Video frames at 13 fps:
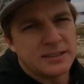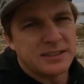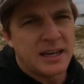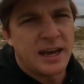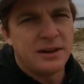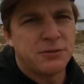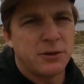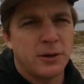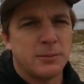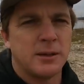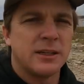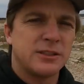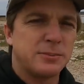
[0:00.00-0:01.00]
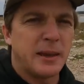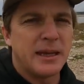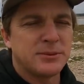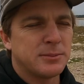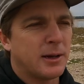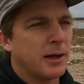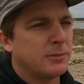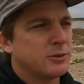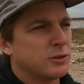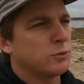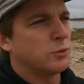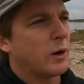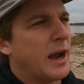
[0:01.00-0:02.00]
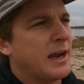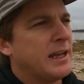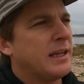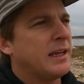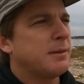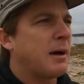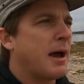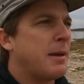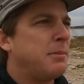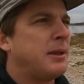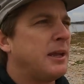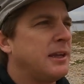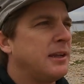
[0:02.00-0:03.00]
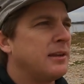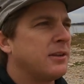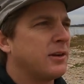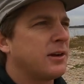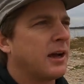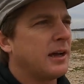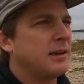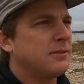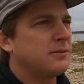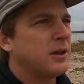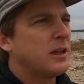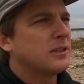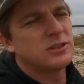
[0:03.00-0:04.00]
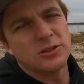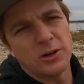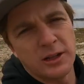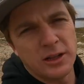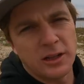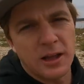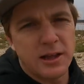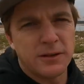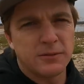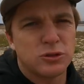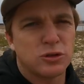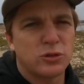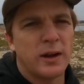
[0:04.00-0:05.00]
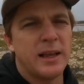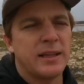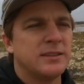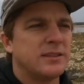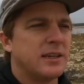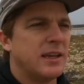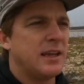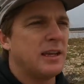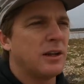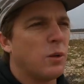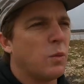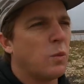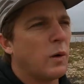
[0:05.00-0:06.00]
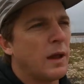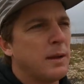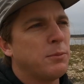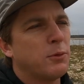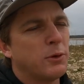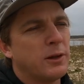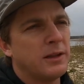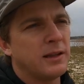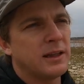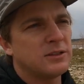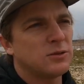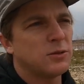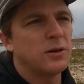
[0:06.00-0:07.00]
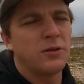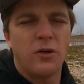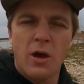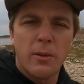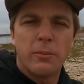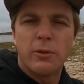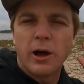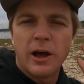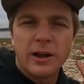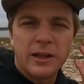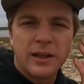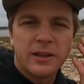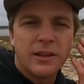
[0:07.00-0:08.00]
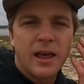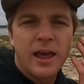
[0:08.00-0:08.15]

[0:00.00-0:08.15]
Aside from Space Mob's riding, in my opinion, they're kind of starting a lot of trends in wakeboarding. They sort of brought in